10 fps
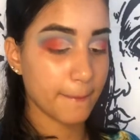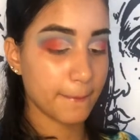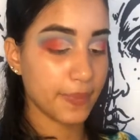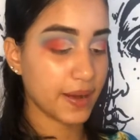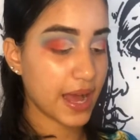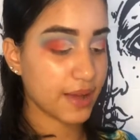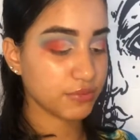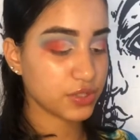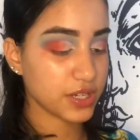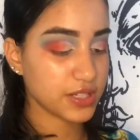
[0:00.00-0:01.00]
but I'm
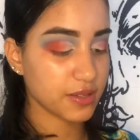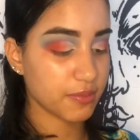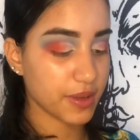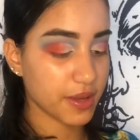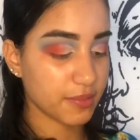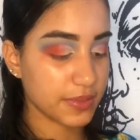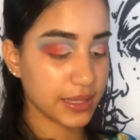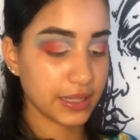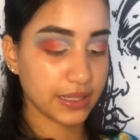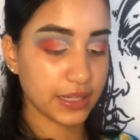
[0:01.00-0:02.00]
trying to pick up the
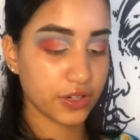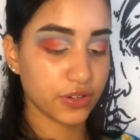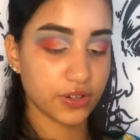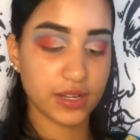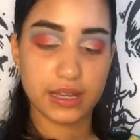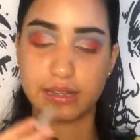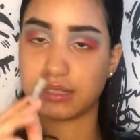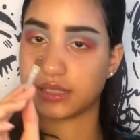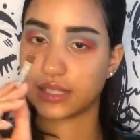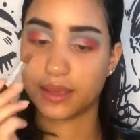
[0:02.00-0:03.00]
glitter and
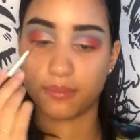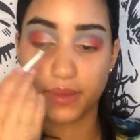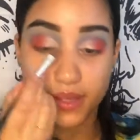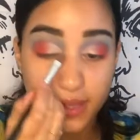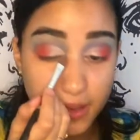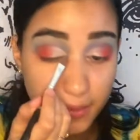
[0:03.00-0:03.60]
it's like picking up